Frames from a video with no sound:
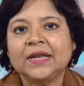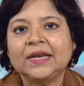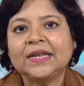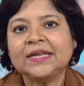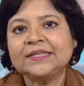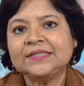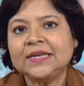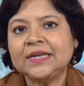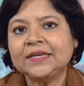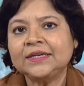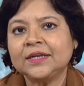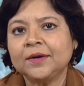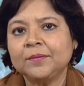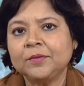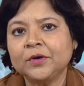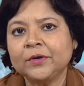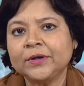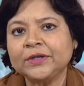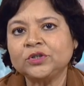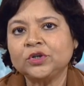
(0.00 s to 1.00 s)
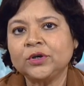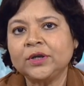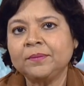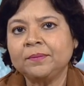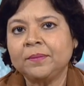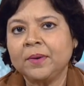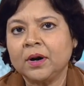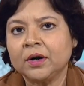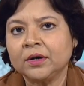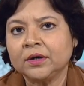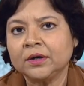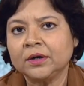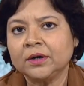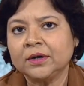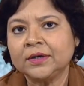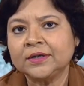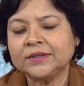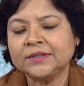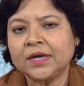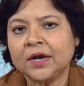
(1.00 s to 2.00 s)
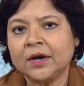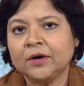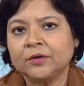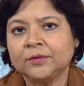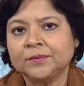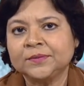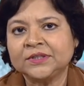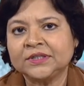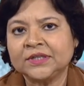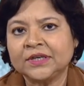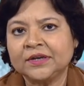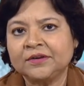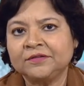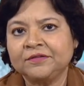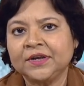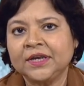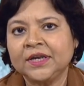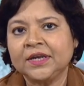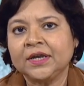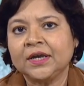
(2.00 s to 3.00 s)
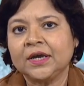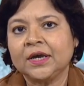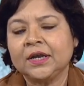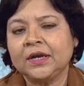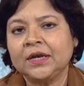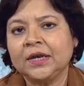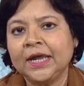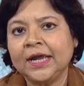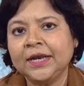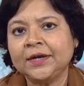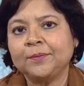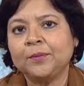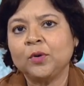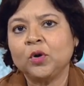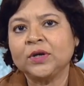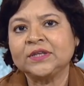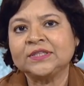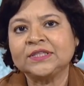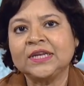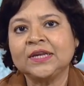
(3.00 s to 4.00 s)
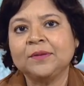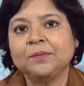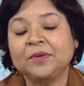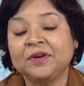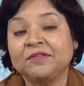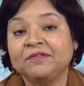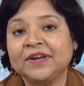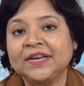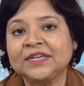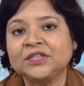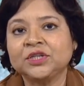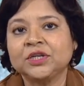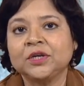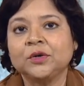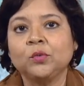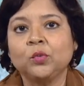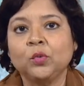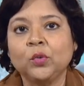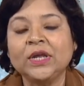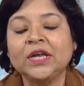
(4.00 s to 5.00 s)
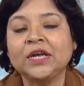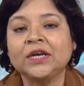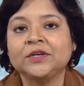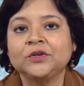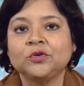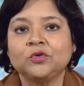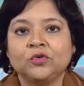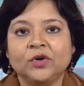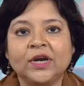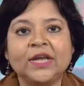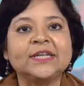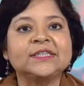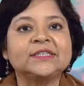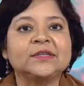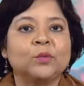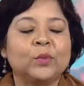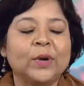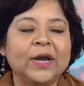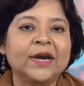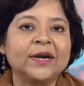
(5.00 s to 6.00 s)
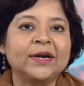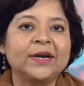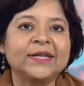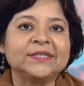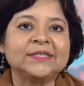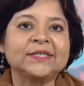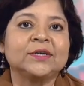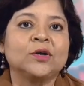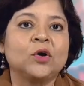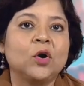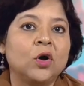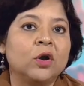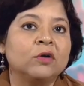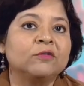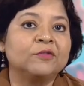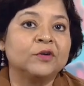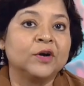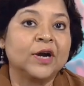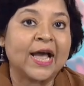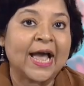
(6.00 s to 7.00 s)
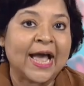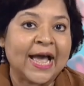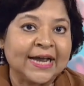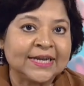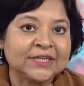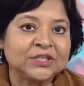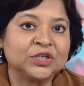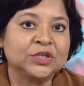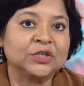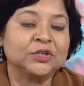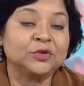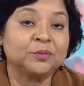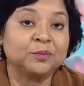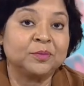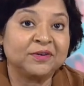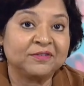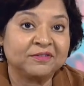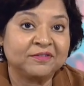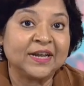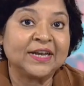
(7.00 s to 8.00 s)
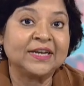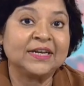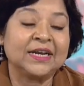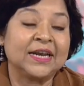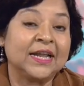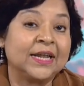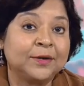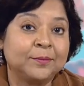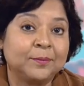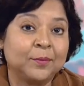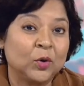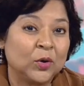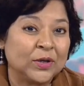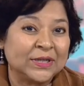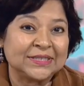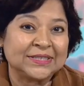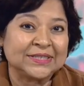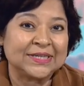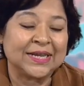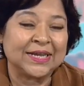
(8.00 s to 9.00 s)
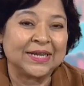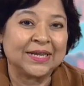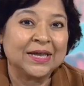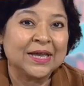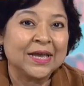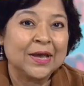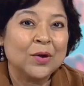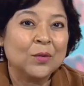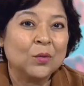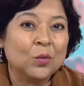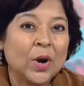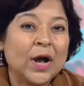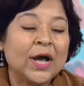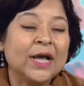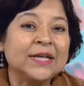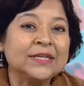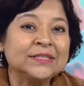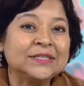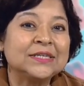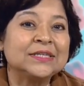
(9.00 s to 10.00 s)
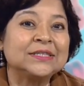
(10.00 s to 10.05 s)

Lesley, WHO and partners are observing Lead Poisoning Prevention Week to raise awareness and call for action to prevent lead poisoning. Why is